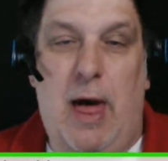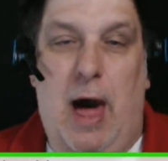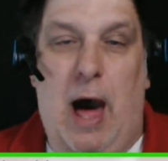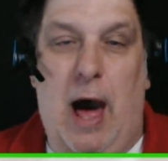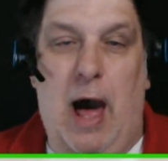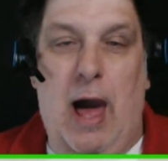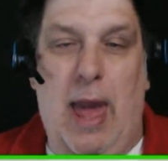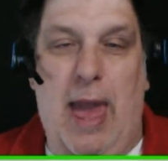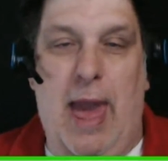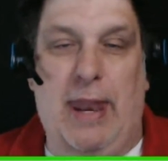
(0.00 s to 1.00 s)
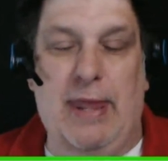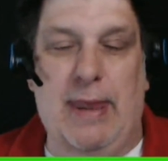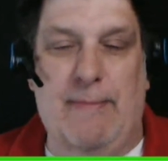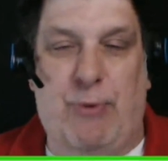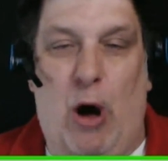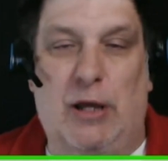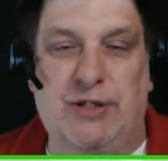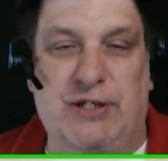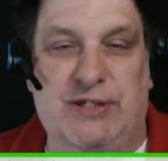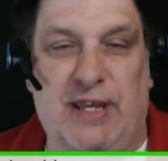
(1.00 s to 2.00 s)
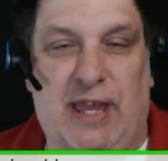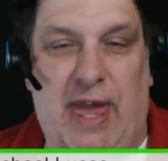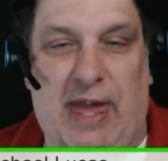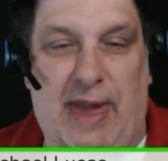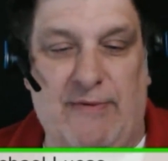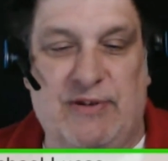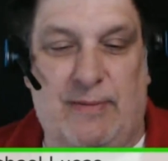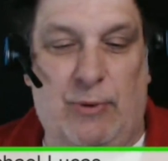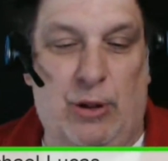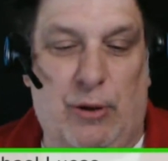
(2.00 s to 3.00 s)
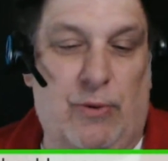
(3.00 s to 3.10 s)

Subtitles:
and it paused us and gave us some look,